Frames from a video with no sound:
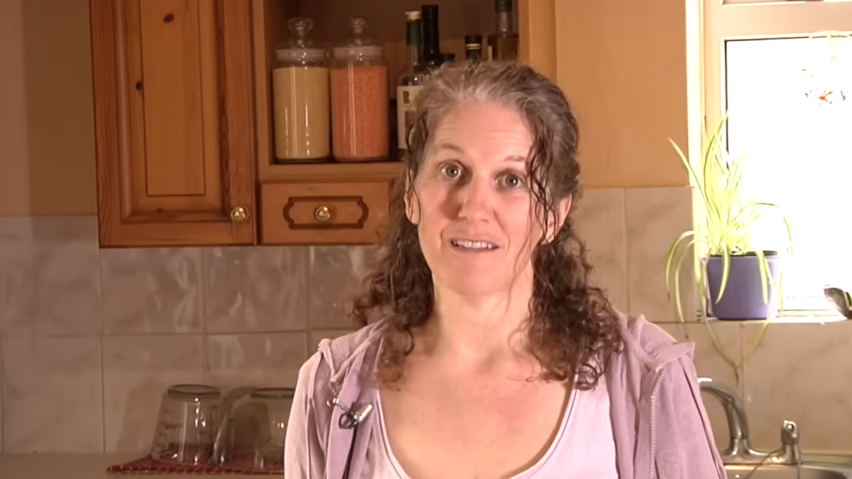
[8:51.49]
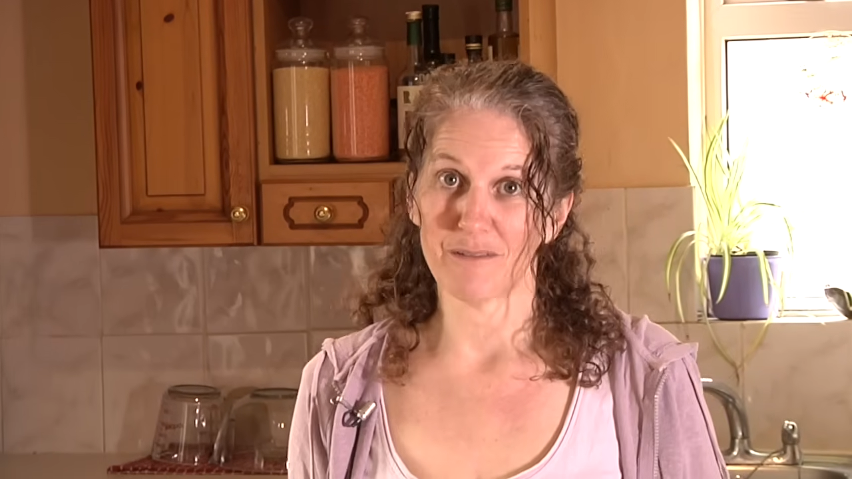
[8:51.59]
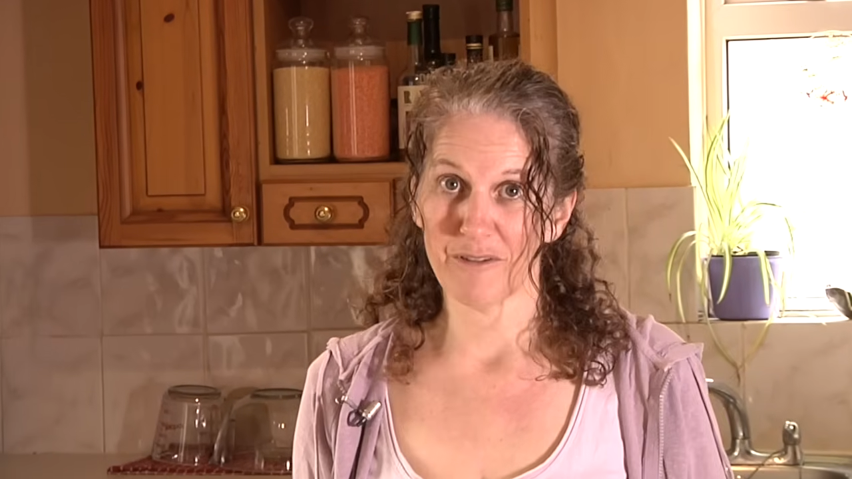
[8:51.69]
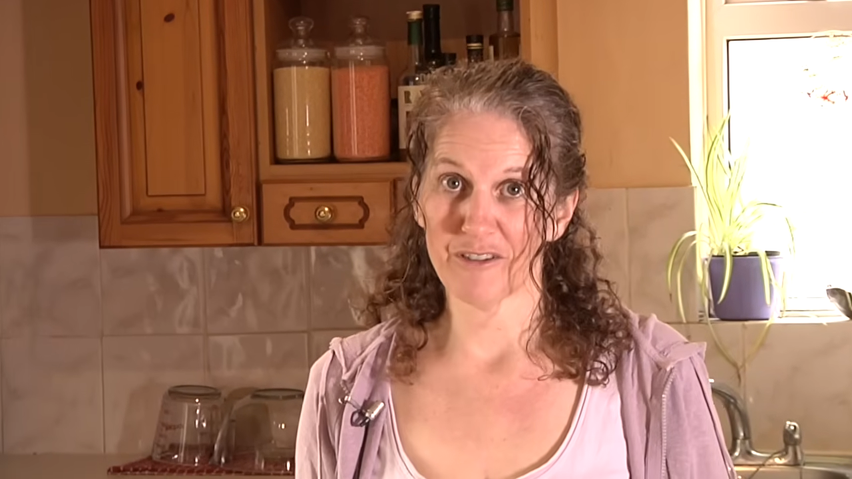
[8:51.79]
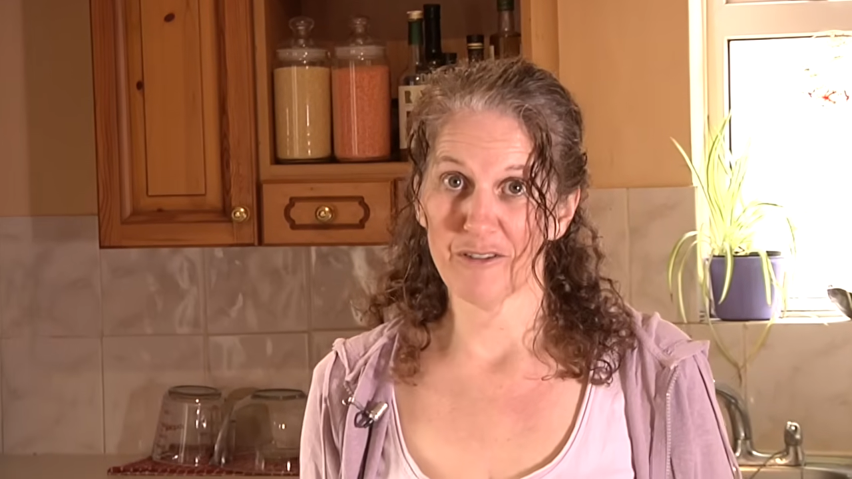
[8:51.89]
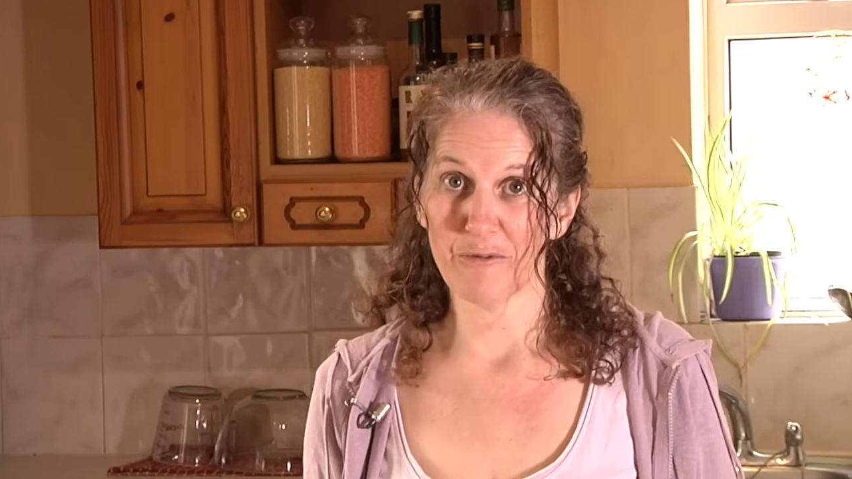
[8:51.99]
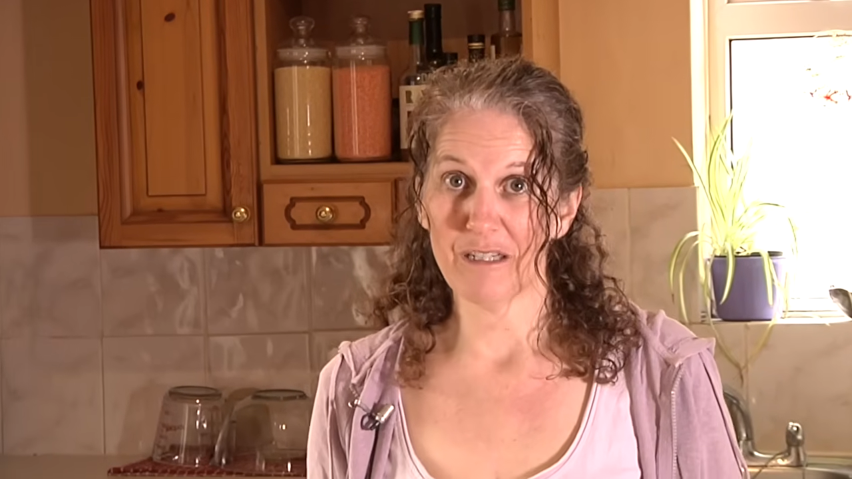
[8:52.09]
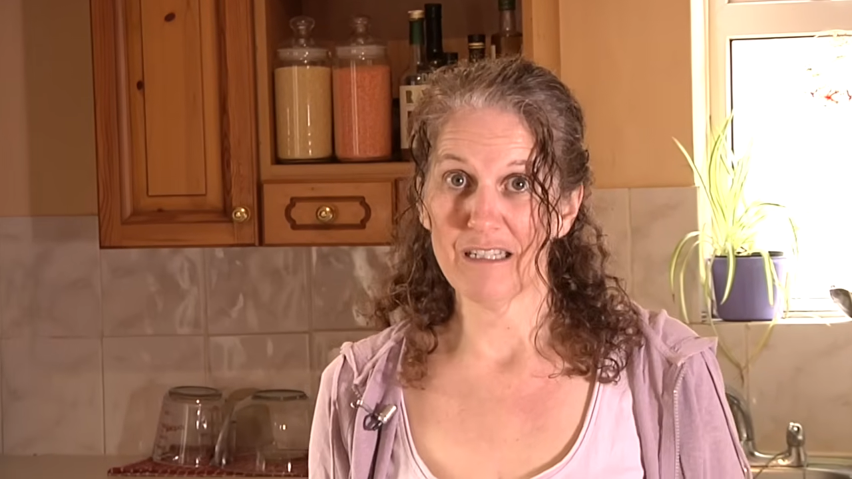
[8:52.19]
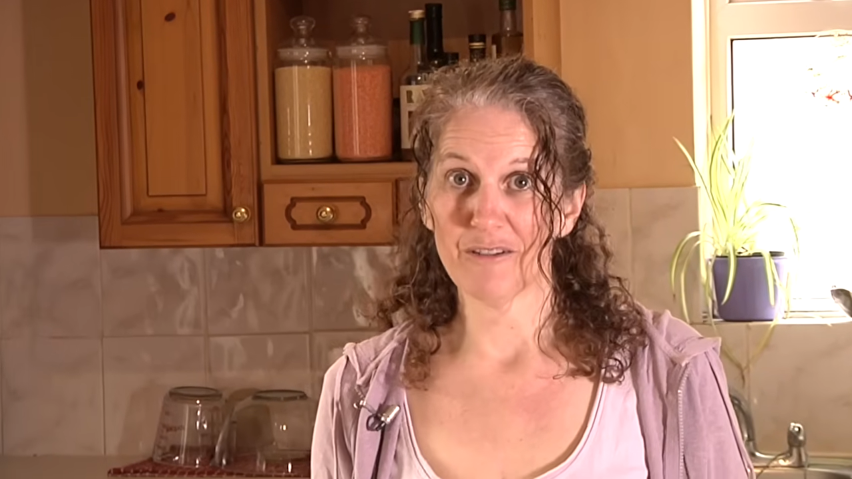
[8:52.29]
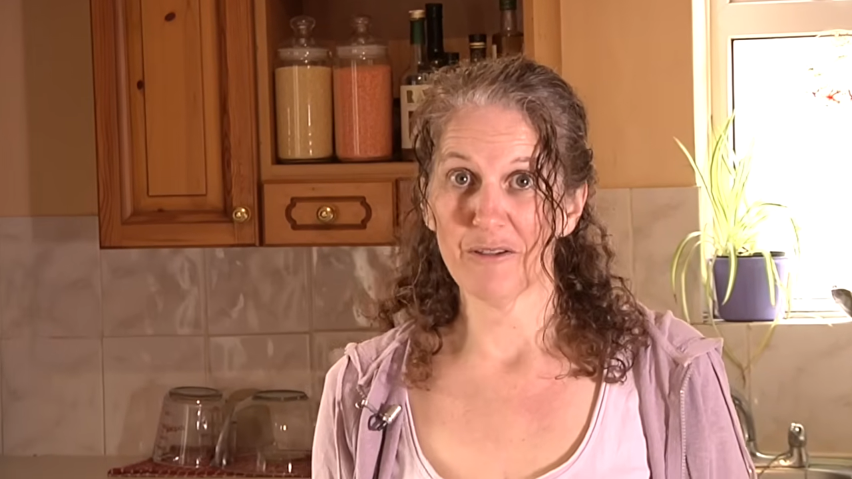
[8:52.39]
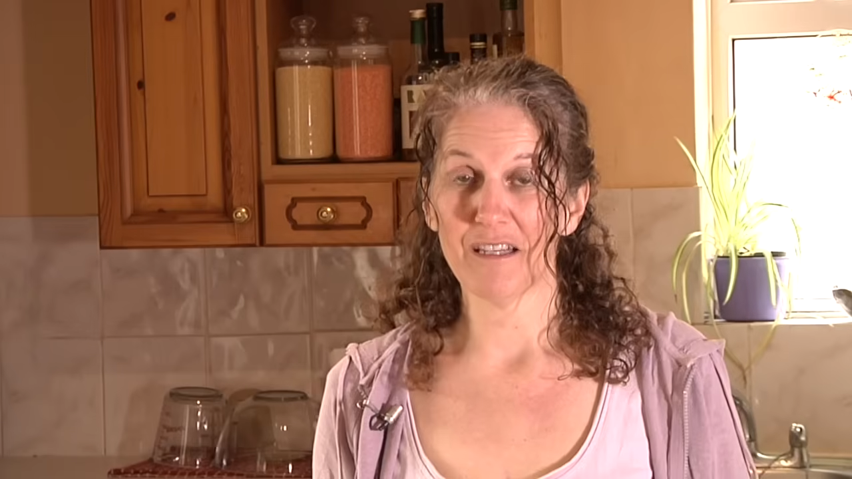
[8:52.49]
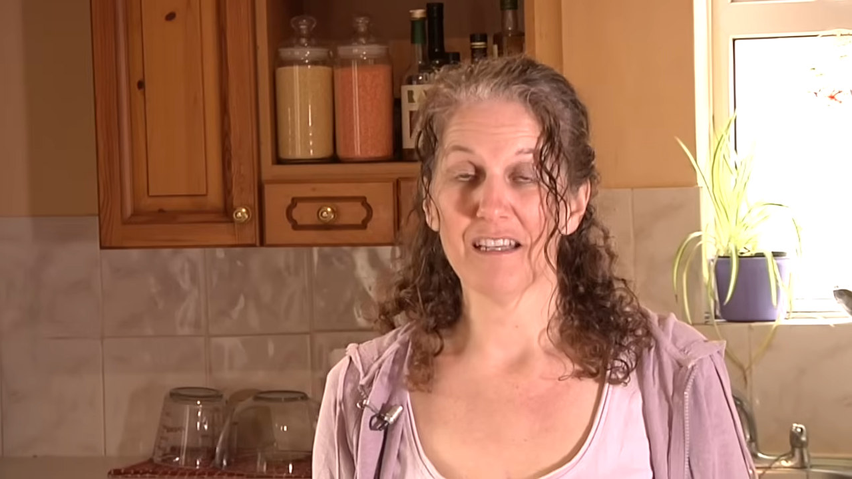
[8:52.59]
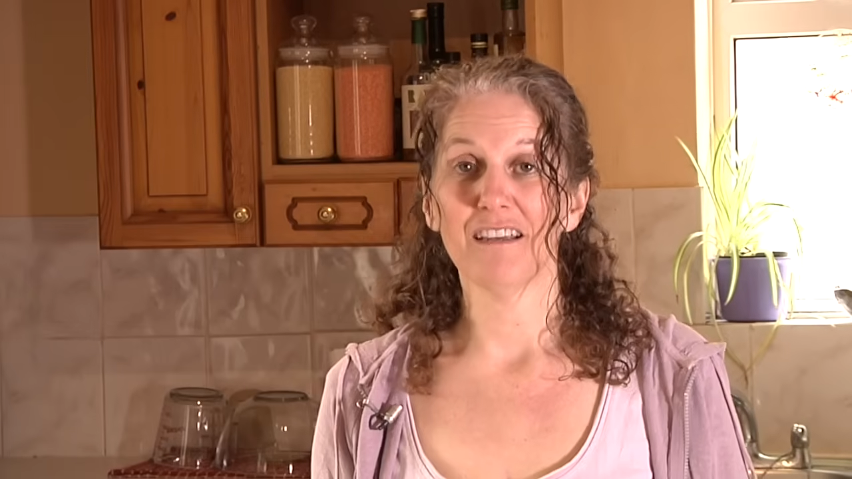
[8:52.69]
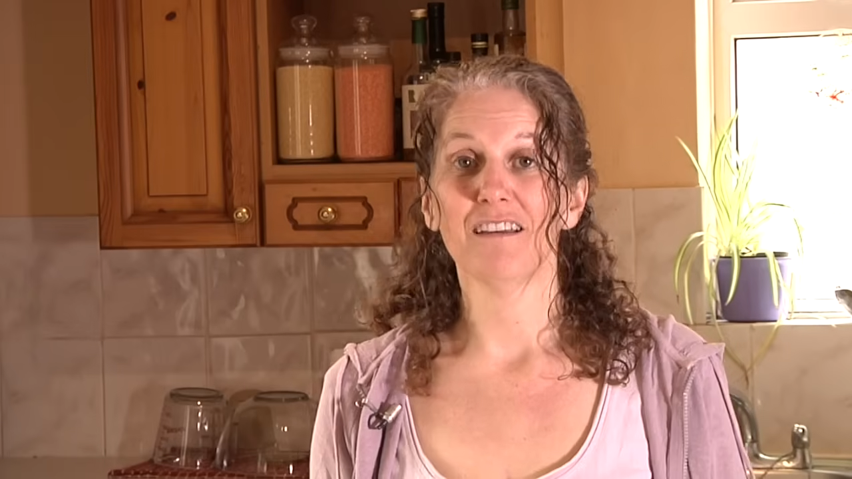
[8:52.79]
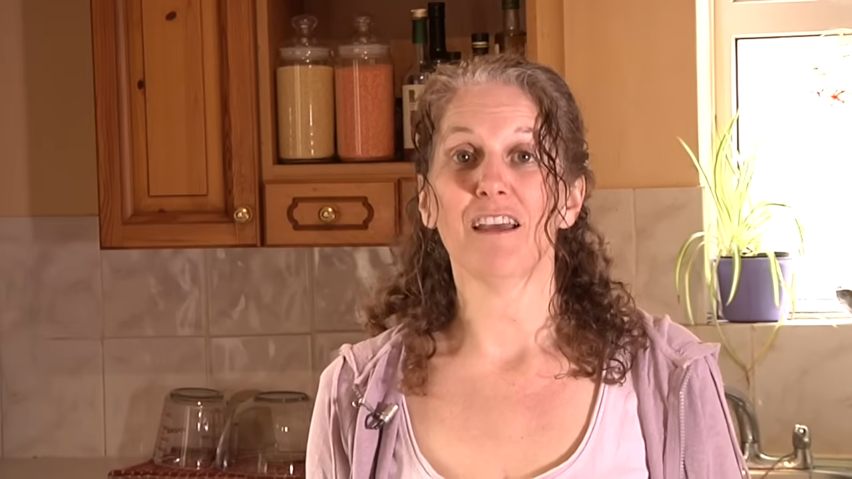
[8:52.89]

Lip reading: as much as we do here.